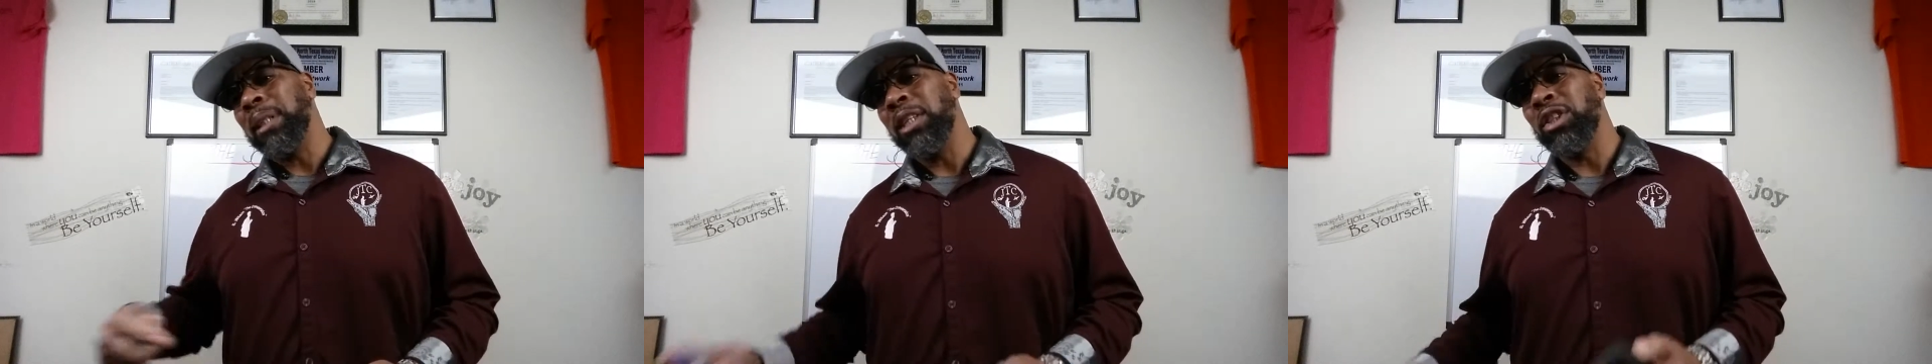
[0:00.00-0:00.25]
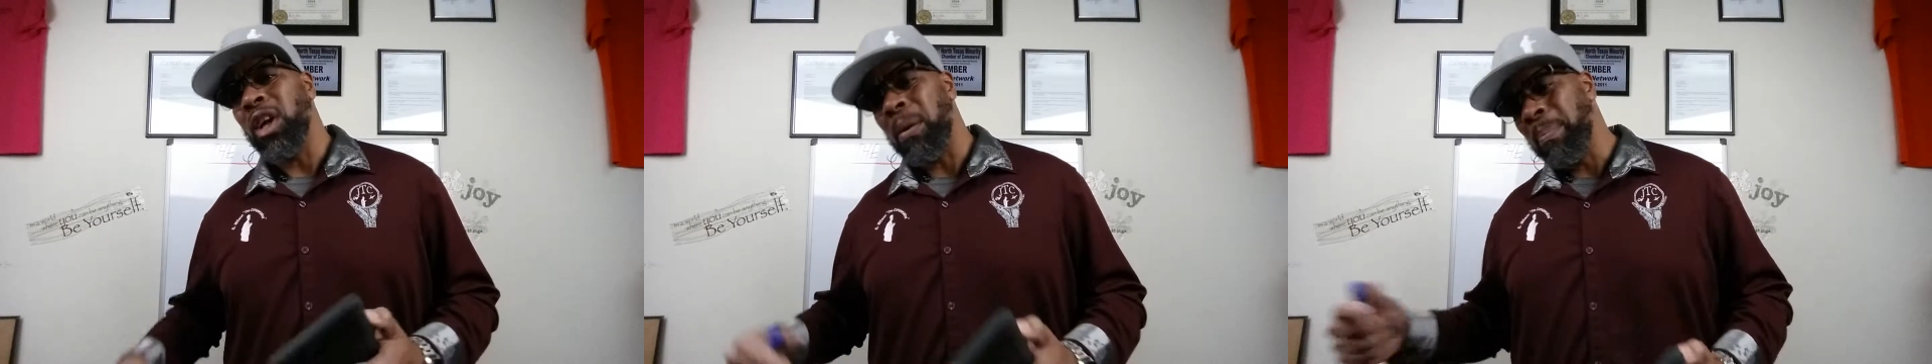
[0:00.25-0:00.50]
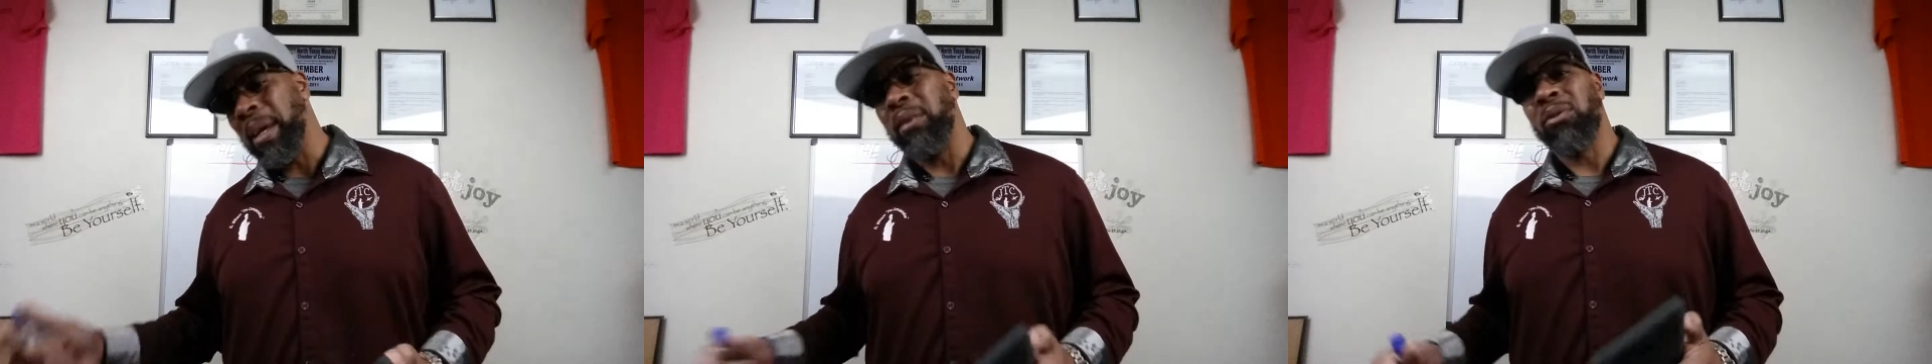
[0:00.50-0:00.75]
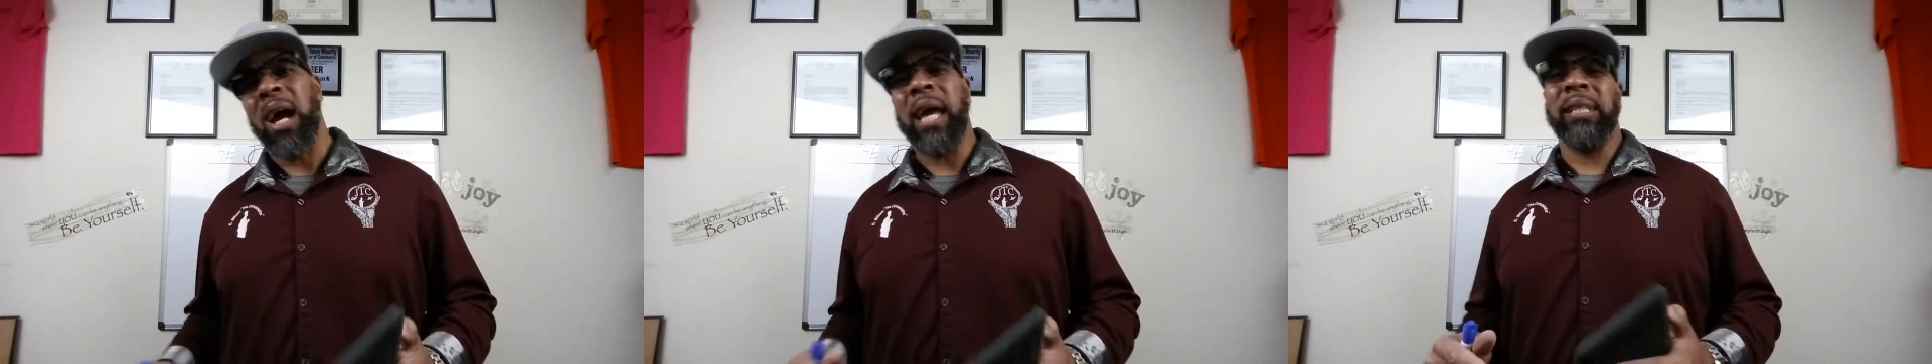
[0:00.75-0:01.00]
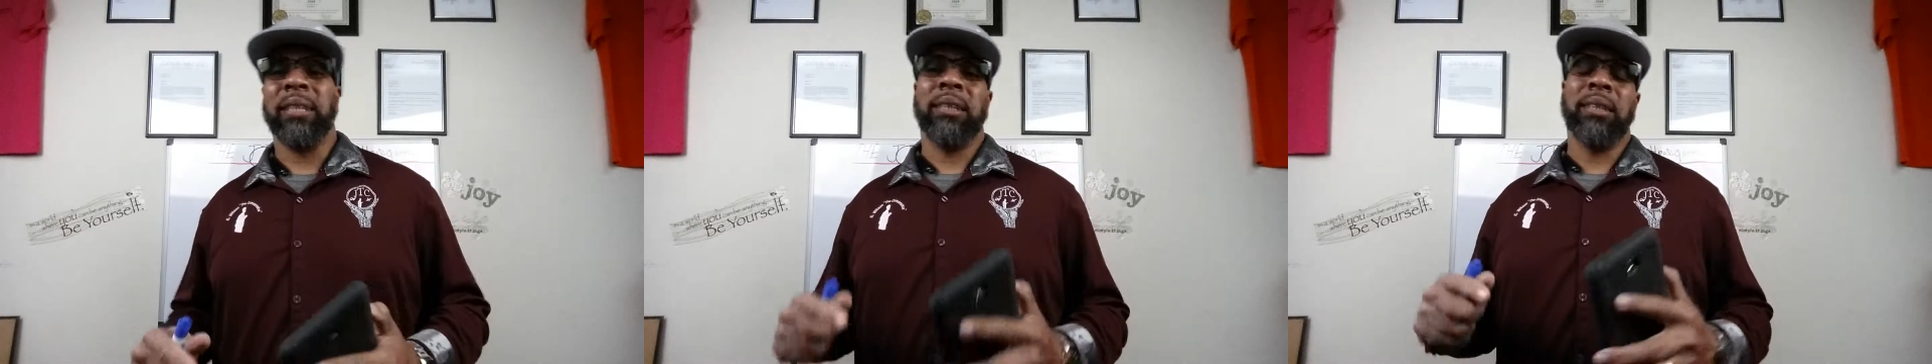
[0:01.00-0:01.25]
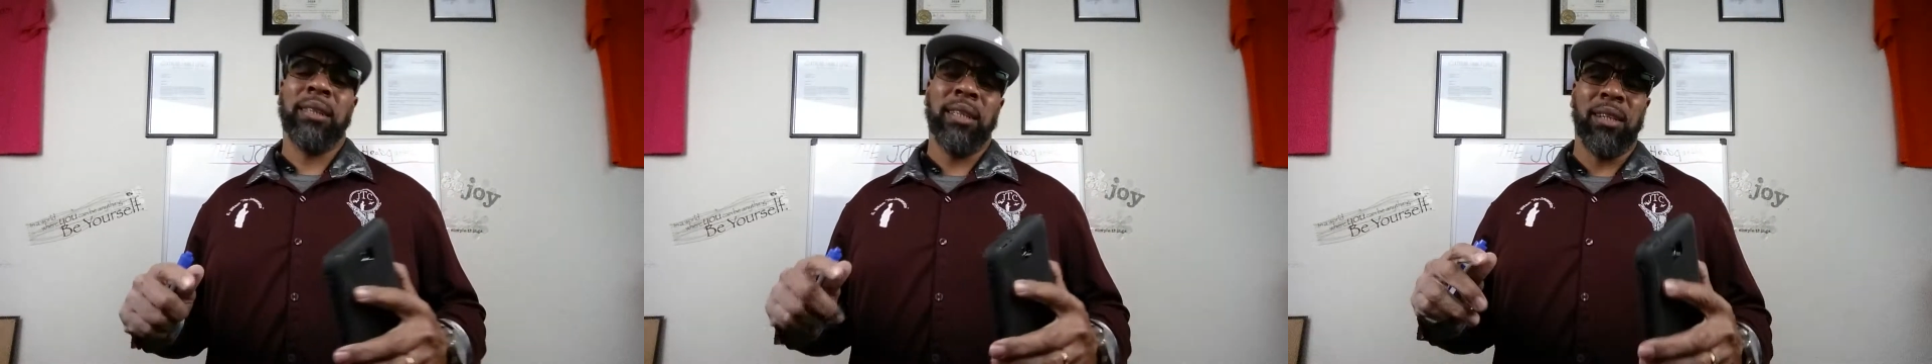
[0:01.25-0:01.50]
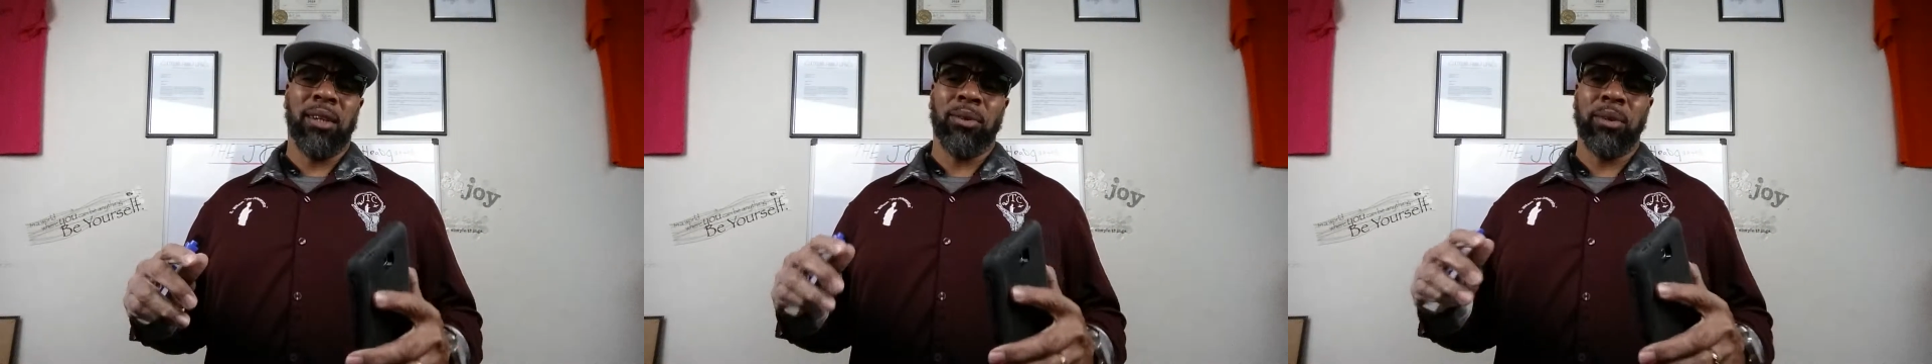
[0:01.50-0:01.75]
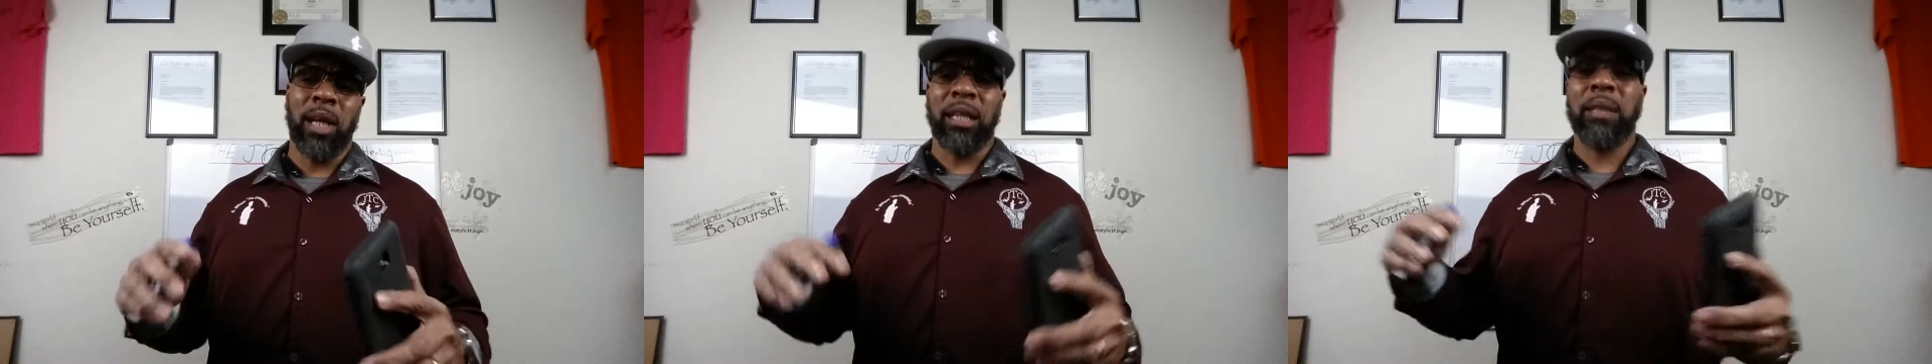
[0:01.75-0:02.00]
teaching our men right, and you
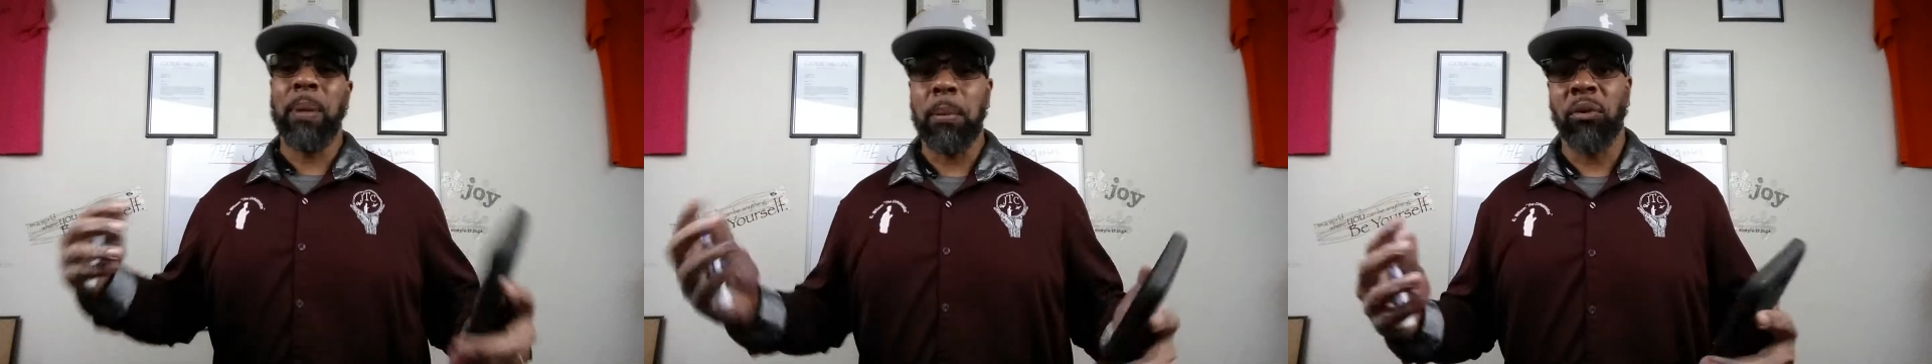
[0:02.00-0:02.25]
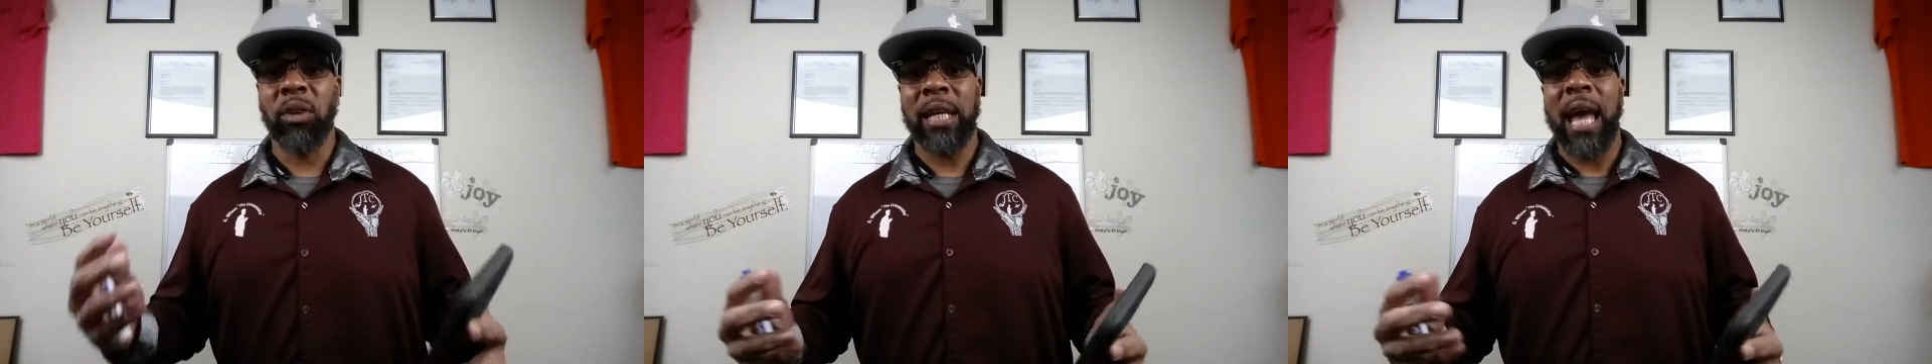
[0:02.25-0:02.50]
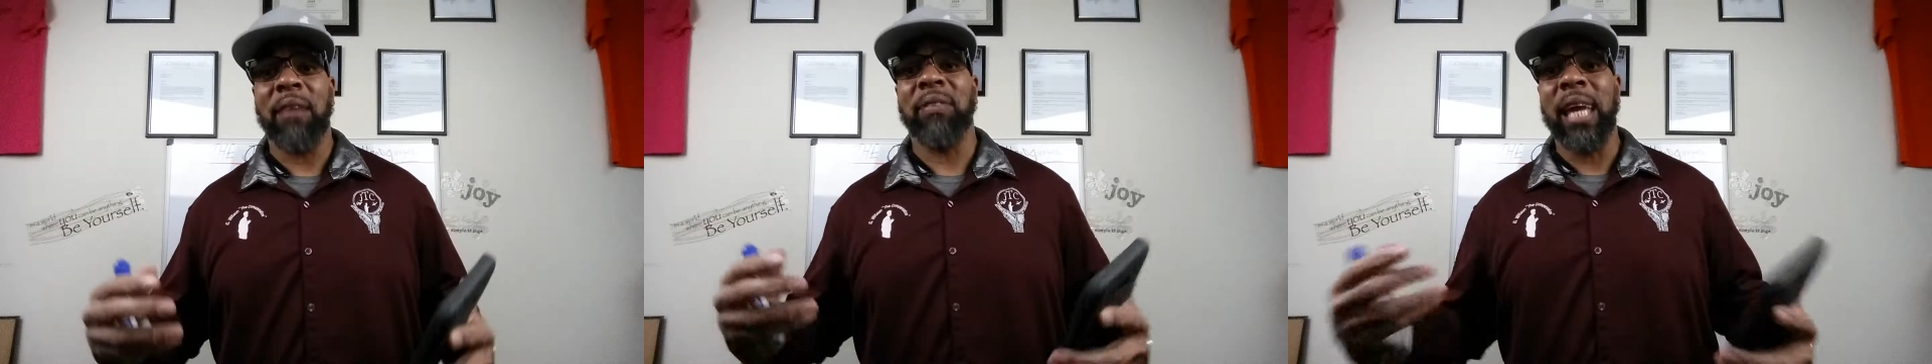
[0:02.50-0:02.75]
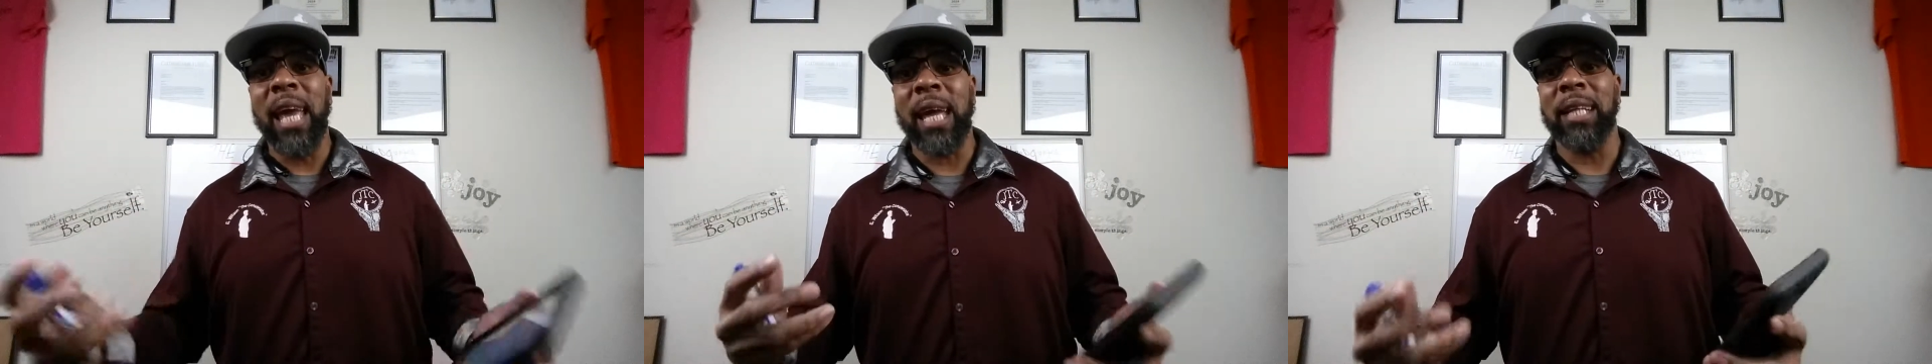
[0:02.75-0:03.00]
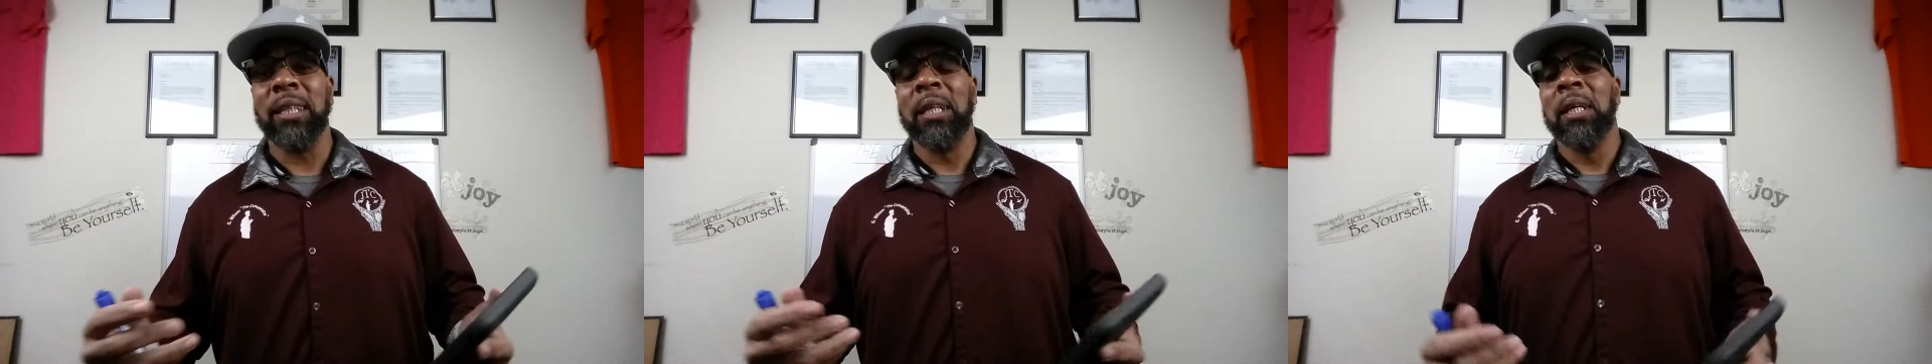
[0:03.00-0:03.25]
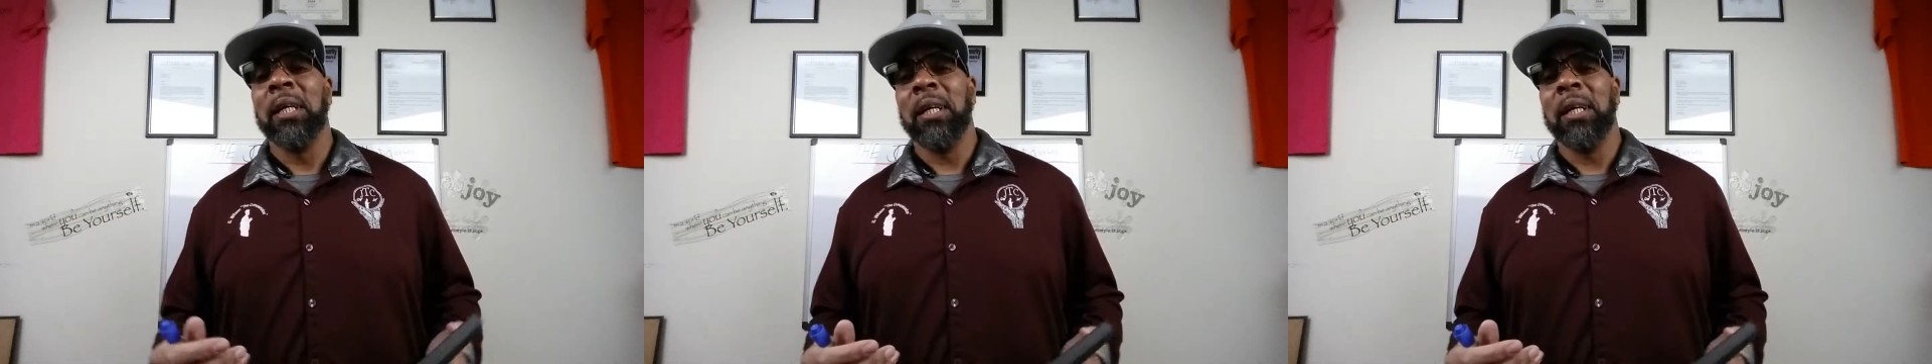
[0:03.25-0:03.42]
know none of these people really have a hit